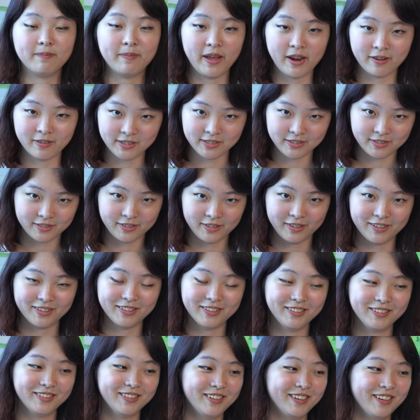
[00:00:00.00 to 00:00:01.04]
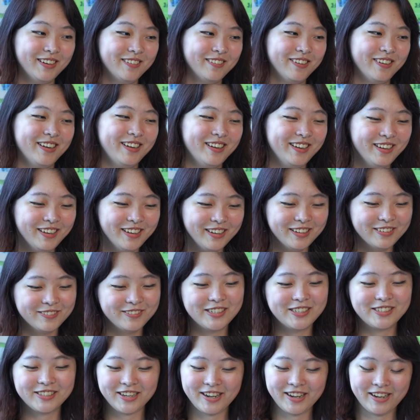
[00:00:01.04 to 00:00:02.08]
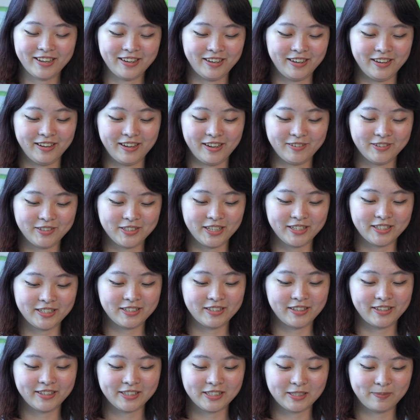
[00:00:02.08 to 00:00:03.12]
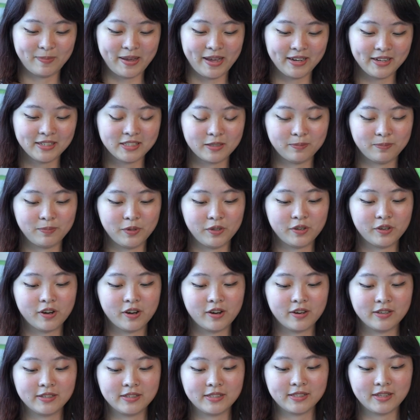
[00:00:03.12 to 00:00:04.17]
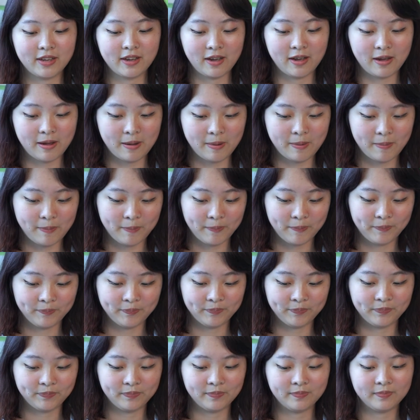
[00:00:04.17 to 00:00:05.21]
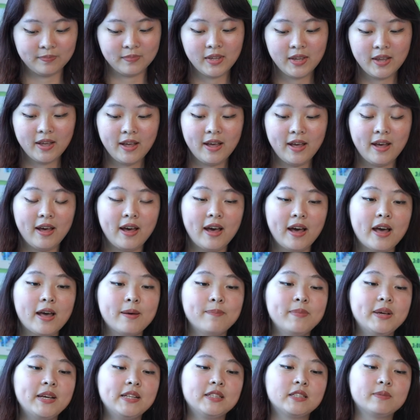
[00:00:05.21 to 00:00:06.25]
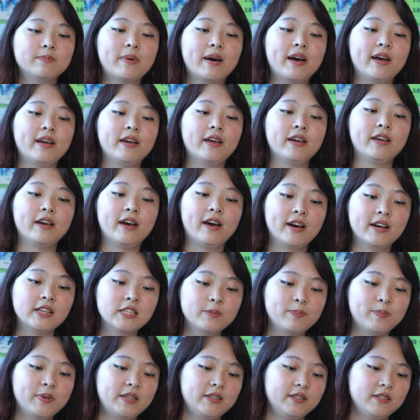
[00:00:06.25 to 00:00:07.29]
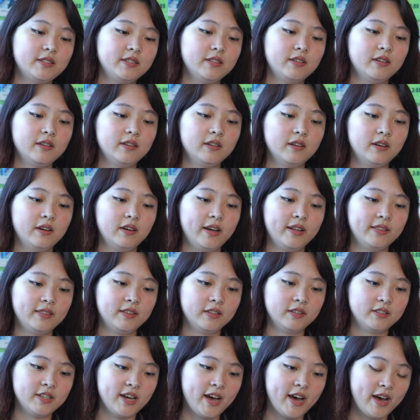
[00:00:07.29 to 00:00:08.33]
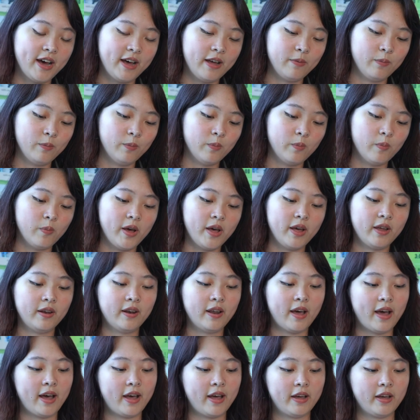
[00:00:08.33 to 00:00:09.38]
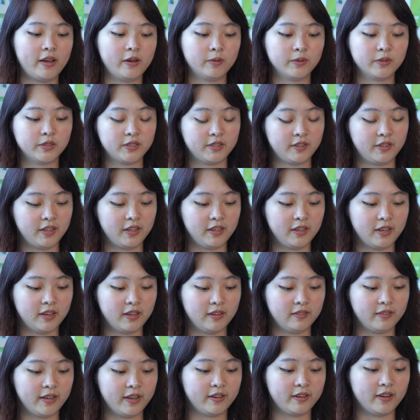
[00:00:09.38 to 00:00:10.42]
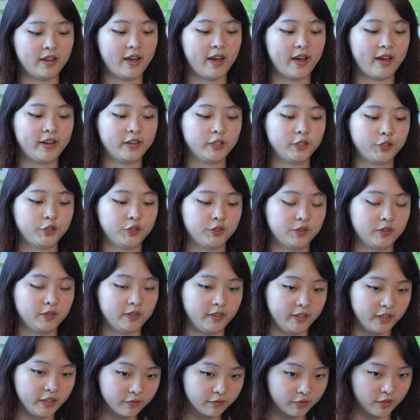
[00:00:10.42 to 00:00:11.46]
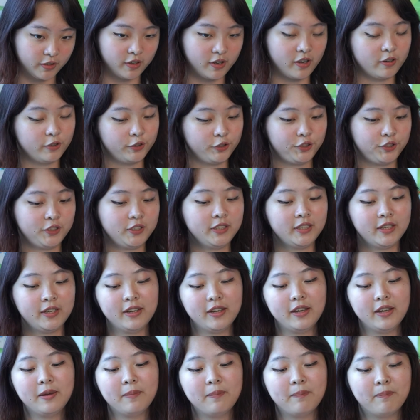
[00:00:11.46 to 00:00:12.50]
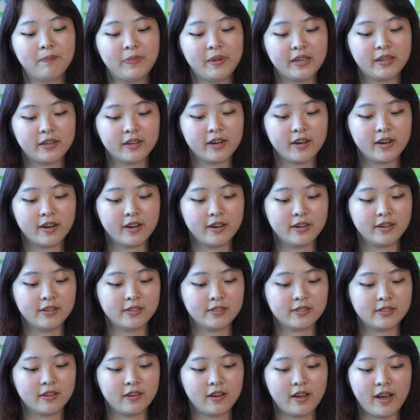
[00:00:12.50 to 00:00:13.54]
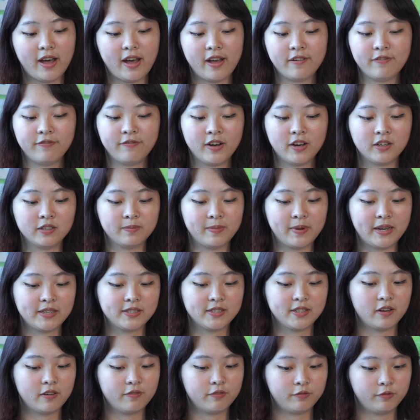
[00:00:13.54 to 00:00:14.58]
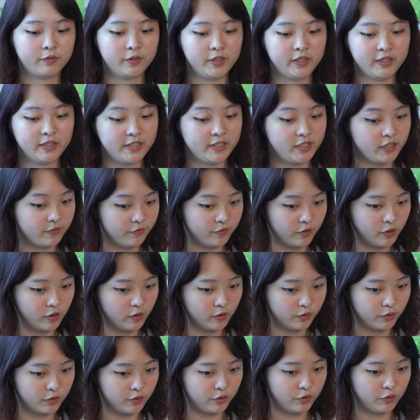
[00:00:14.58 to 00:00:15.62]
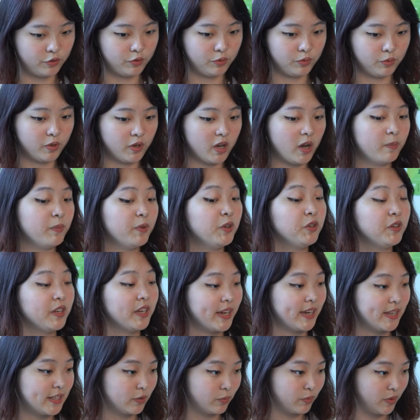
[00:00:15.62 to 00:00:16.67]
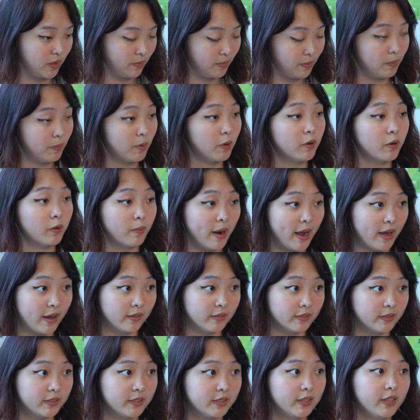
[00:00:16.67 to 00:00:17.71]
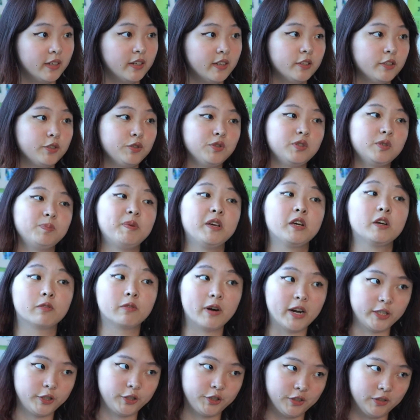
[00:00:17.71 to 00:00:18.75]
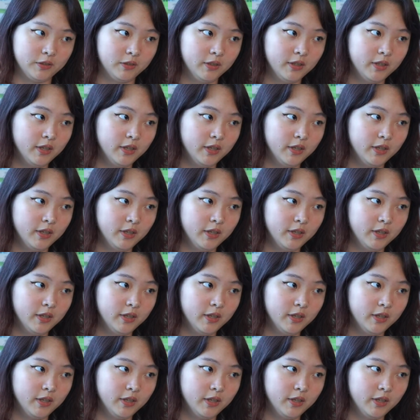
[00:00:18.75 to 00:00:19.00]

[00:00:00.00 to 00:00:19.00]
married in here, which I didn't expect because I met my husband at the time when I was thinking that I should leave the country because I found myself really difficult to communicate with people around to speak Russian.